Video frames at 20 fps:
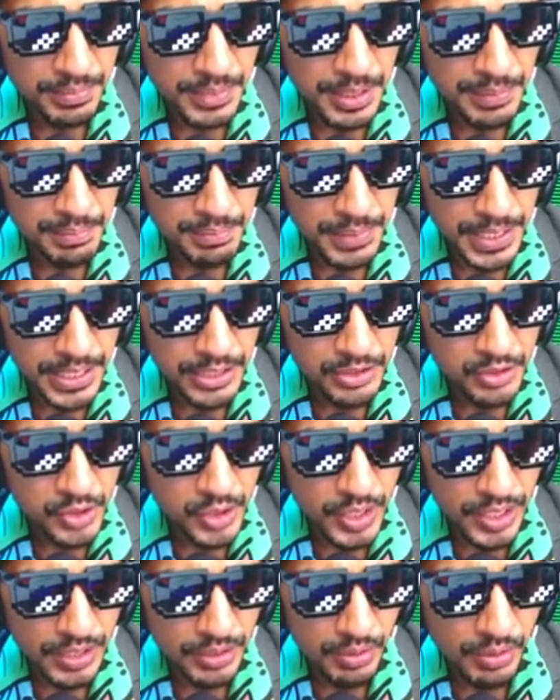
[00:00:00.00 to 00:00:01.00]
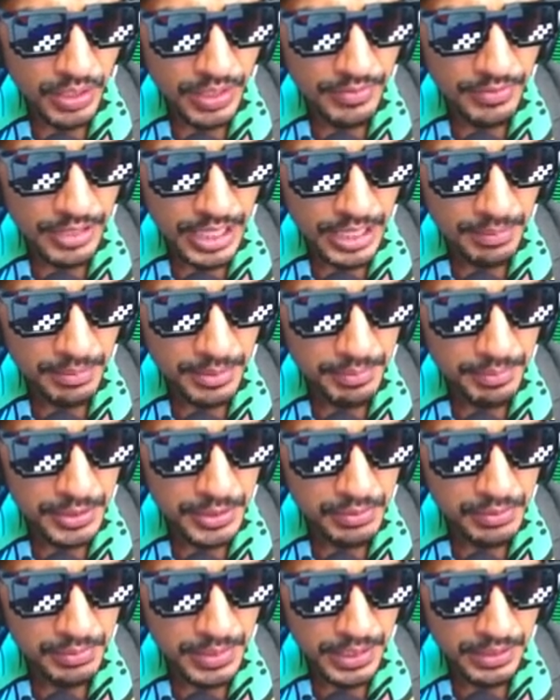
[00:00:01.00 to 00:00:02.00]
A pie chart could have helped
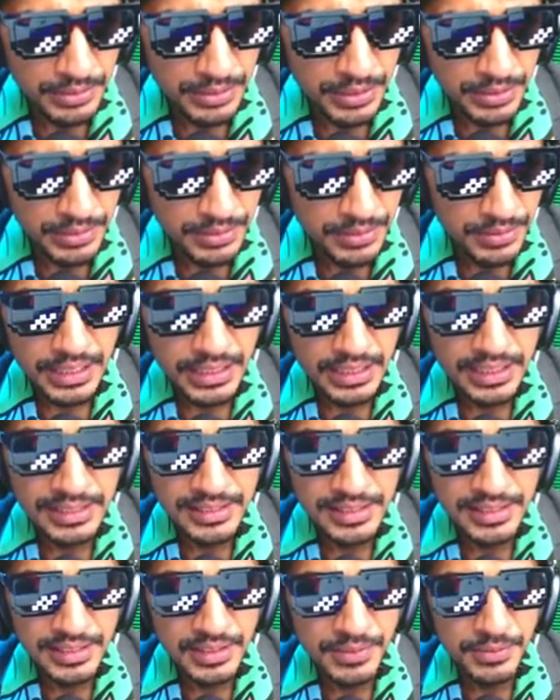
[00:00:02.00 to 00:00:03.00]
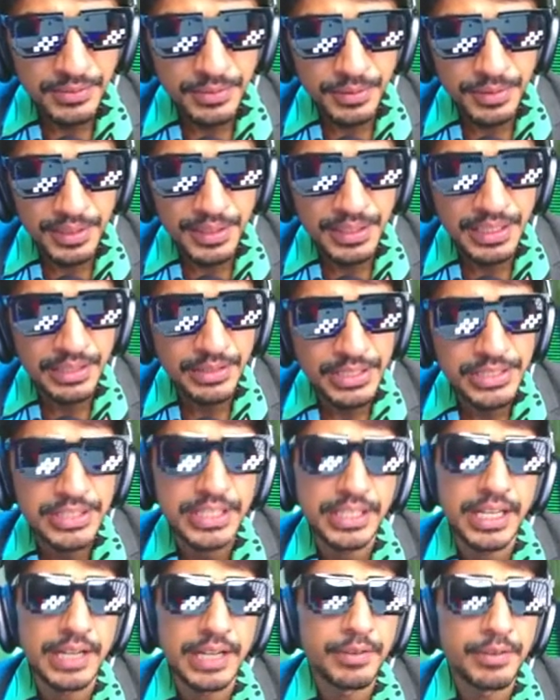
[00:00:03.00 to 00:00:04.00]
much better here. This is a
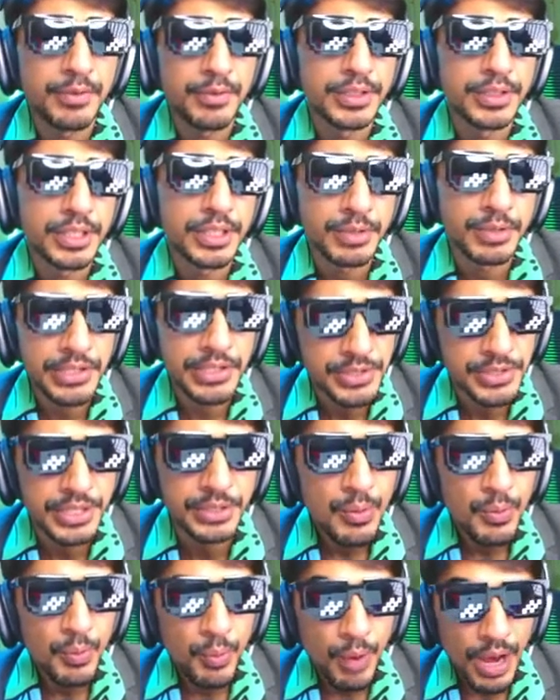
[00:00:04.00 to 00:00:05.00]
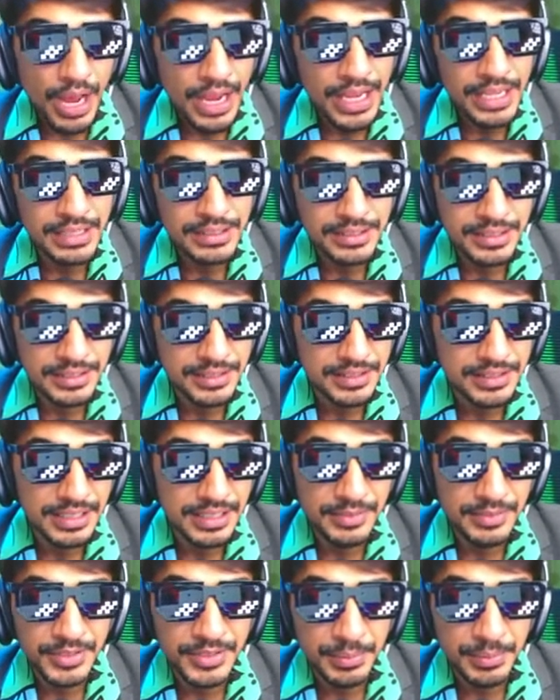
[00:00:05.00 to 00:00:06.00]
interesting line for further questioning. Why is this,
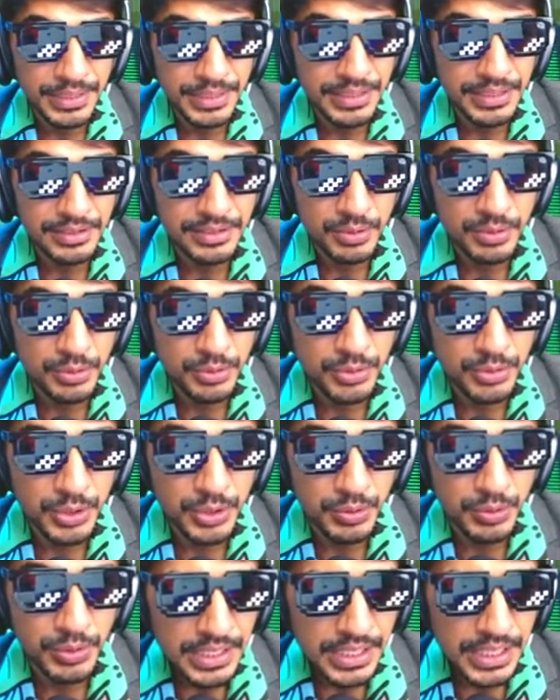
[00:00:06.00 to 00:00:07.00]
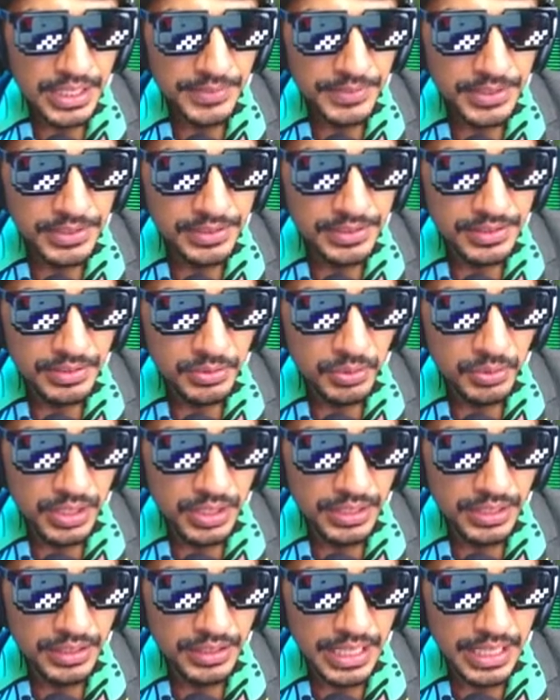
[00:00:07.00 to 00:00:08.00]
if something is so skewed, if it's so
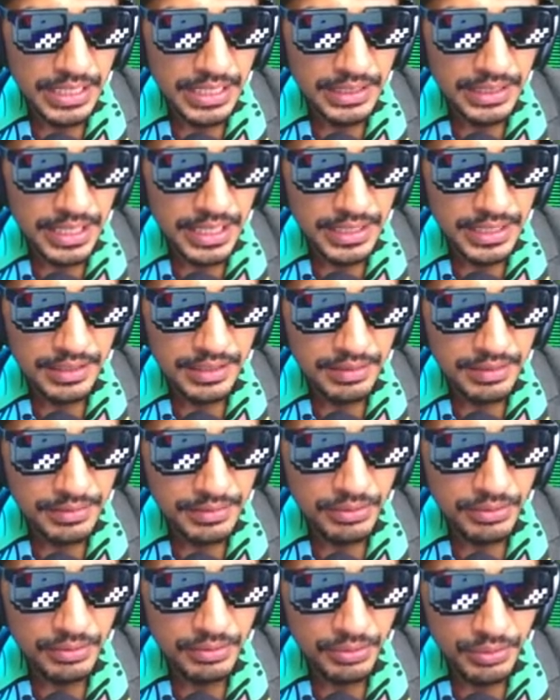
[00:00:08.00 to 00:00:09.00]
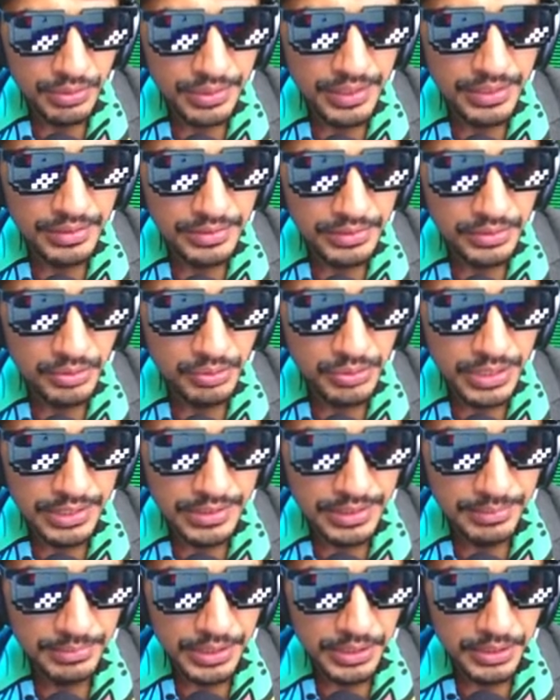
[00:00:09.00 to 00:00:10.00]
clear like that, there's usually
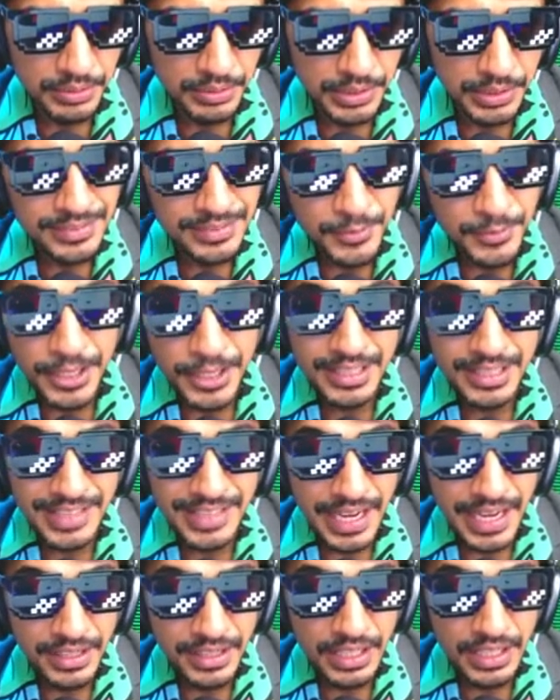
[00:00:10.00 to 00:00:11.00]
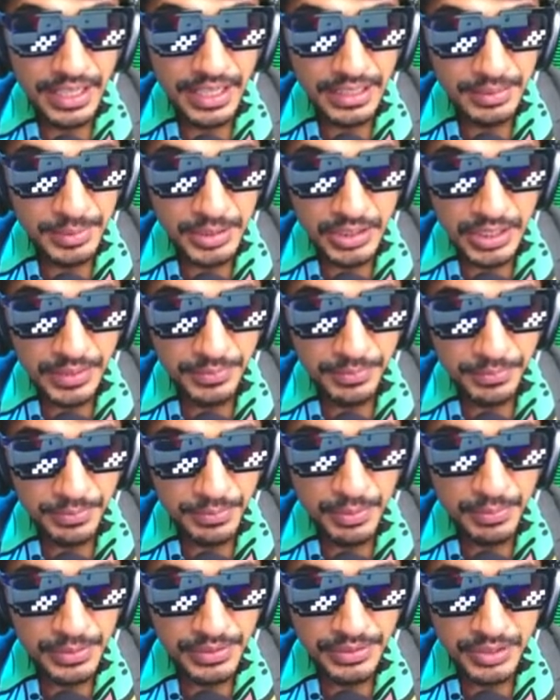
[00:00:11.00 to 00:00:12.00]
something to it. For a designer, and especially
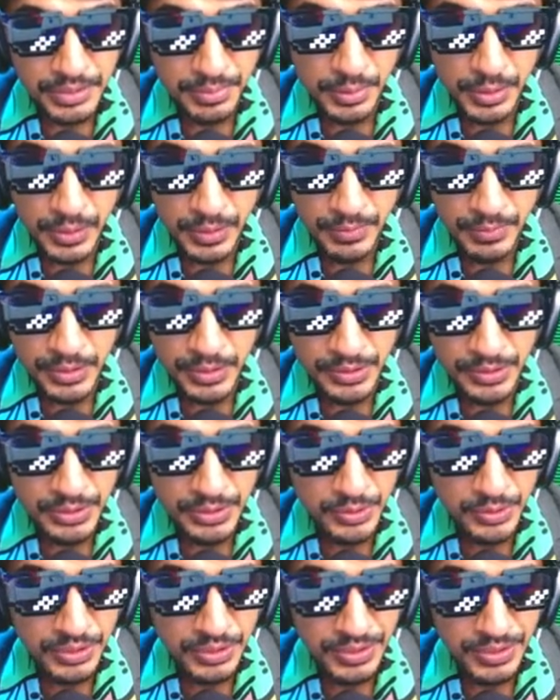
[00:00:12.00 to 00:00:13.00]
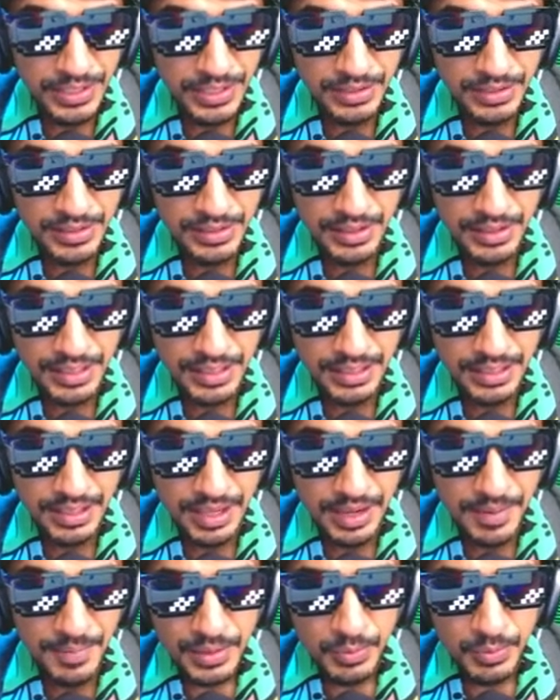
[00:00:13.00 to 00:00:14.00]
from research point of view, this should trigger an
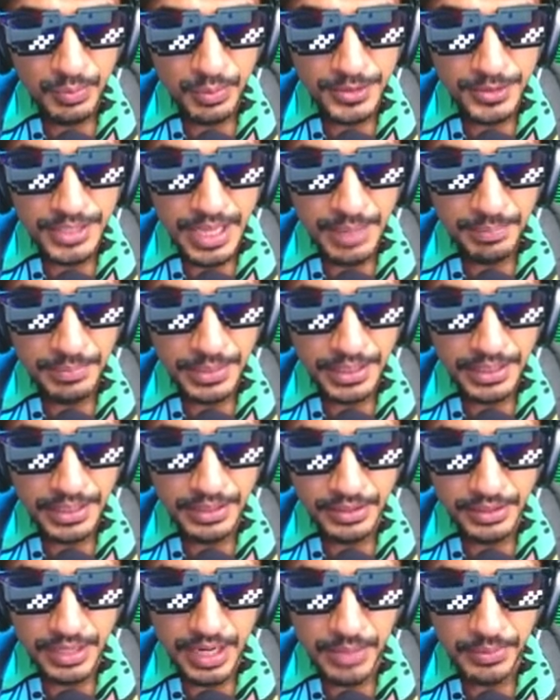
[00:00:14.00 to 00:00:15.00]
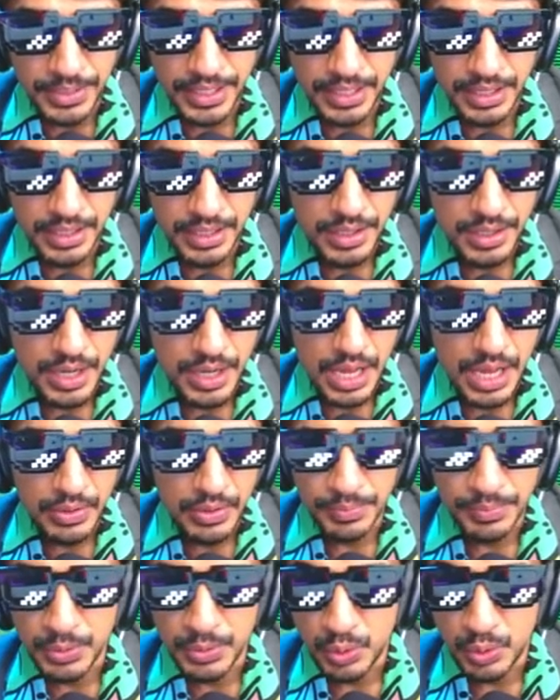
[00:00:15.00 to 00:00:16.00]
alarm. What's happening here? How
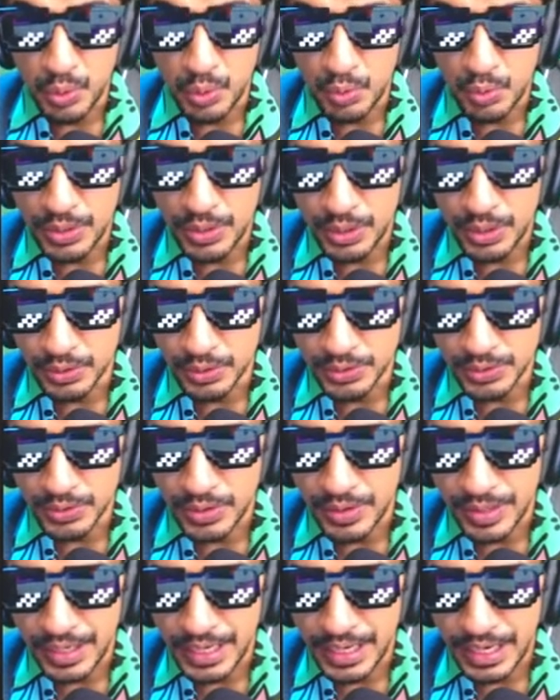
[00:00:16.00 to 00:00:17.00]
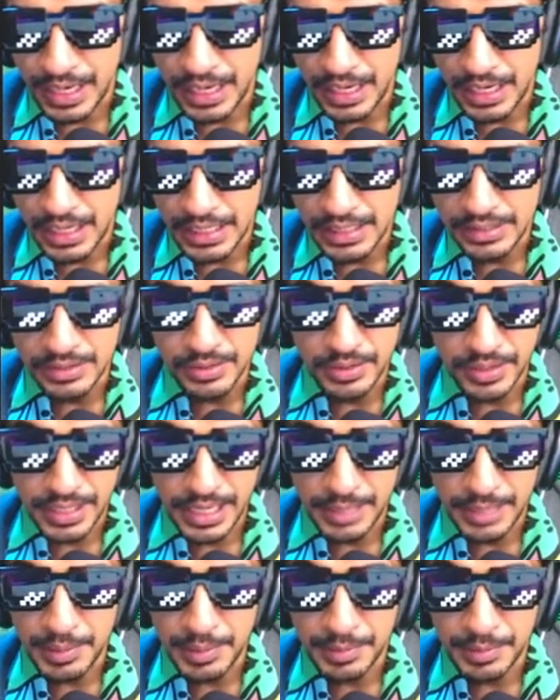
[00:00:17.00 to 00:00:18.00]
come no one looks online? It's
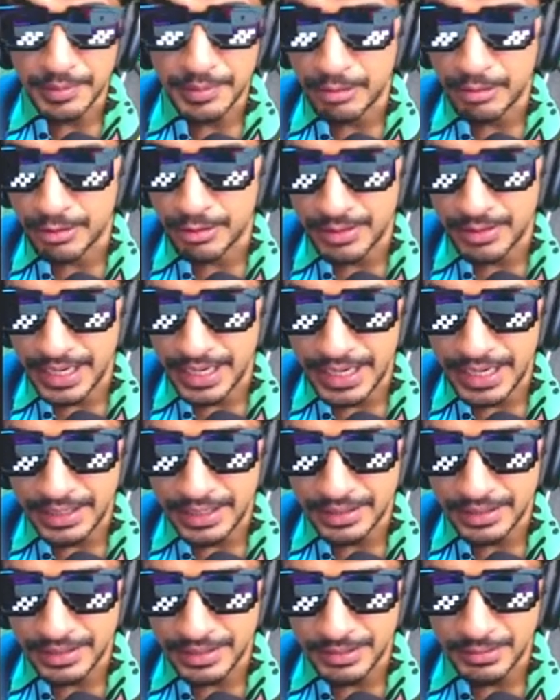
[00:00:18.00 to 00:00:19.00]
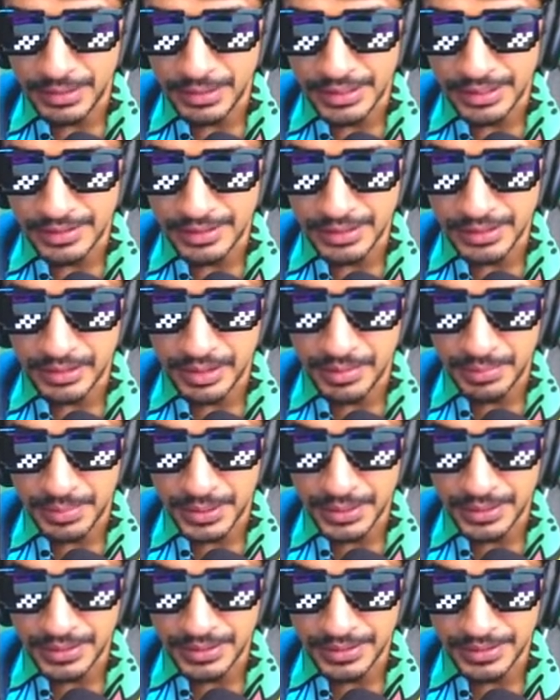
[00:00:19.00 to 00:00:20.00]
not like people have not tried. You can see the
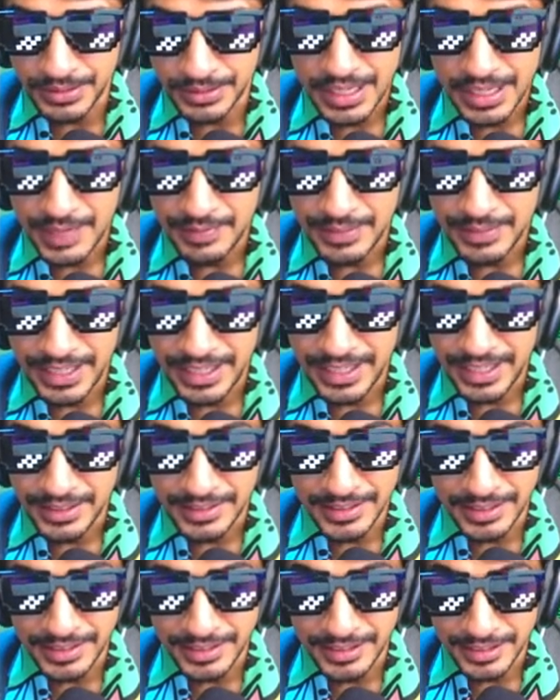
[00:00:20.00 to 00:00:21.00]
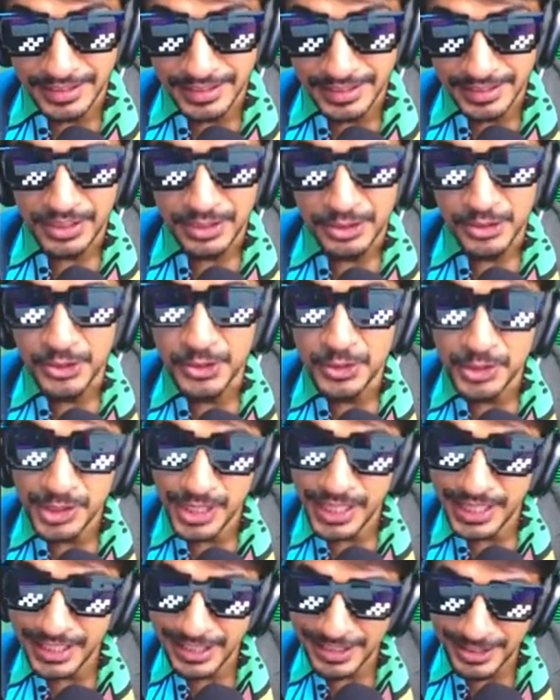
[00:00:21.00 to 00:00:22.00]
competitors. If they exist,
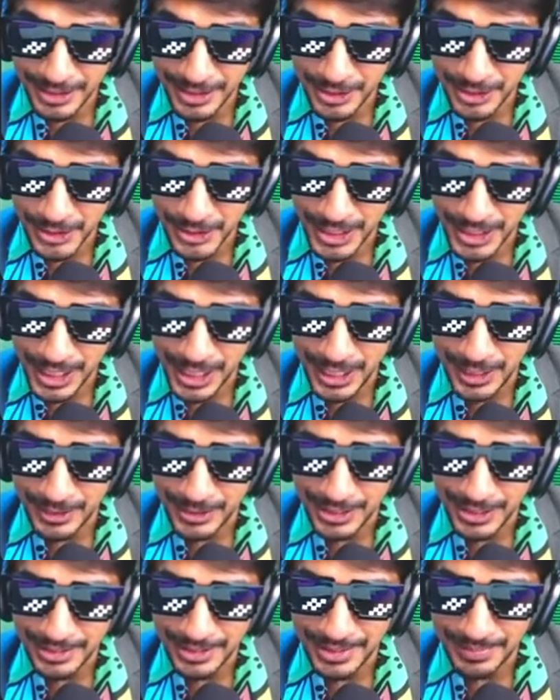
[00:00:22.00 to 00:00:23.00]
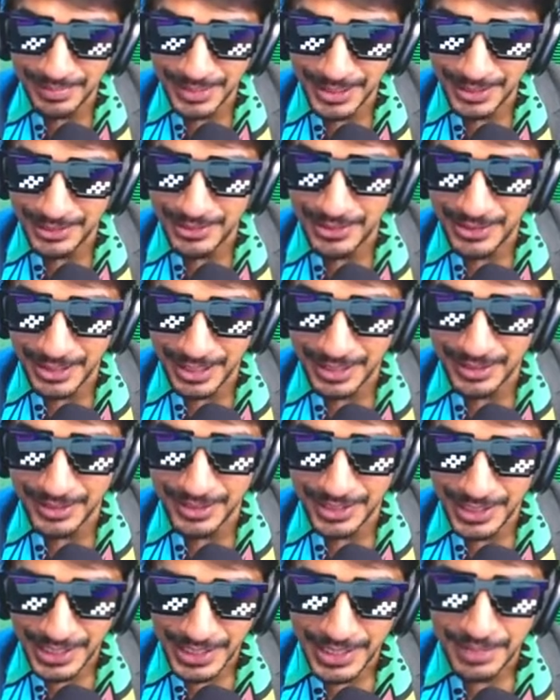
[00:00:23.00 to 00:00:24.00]
usually research should tell you there's something wrong here.